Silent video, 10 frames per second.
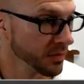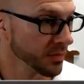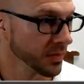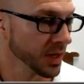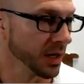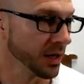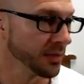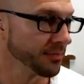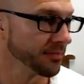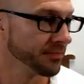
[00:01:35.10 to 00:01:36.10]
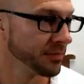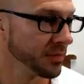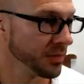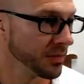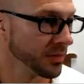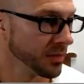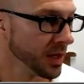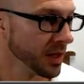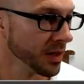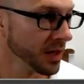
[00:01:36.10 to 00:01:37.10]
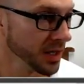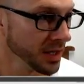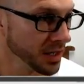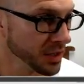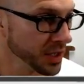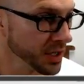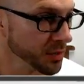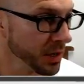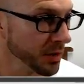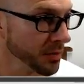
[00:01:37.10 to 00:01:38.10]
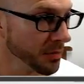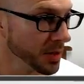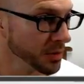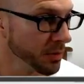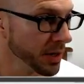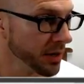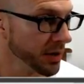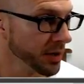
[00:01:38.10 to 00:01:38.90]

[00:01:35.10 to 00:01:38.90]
Yeah. I think I need to change my mouse battery.